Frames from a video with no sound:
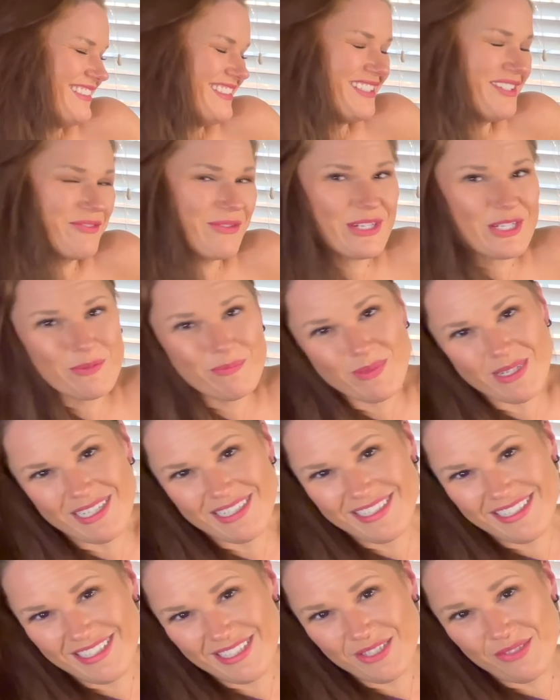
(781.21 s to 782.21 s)

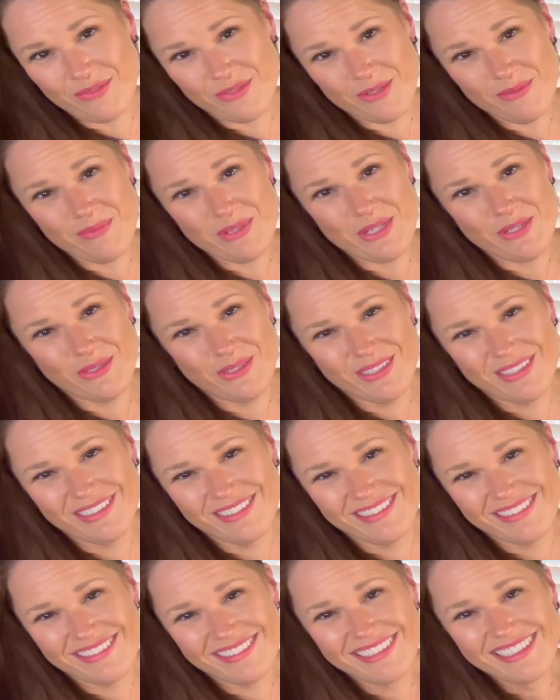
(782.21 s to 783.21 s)
responses from you.
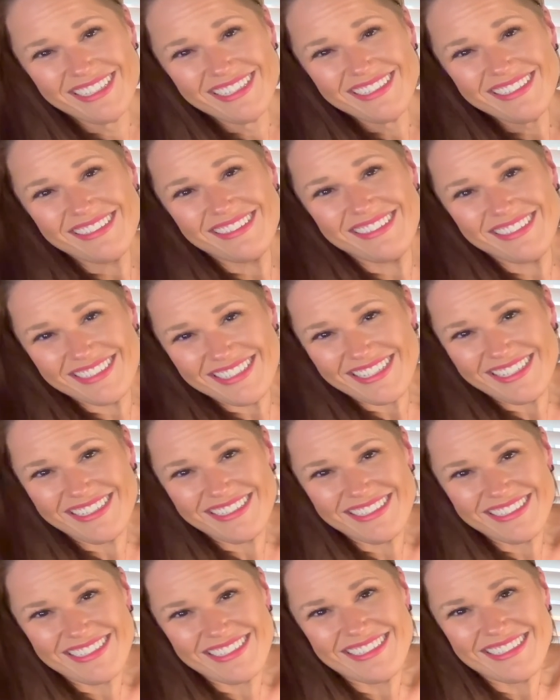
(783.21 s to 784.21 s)
This
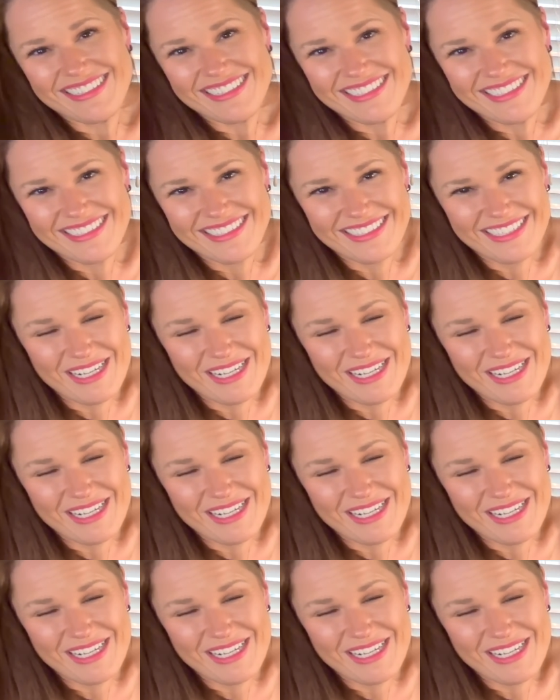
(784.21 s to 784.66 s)
holiday season,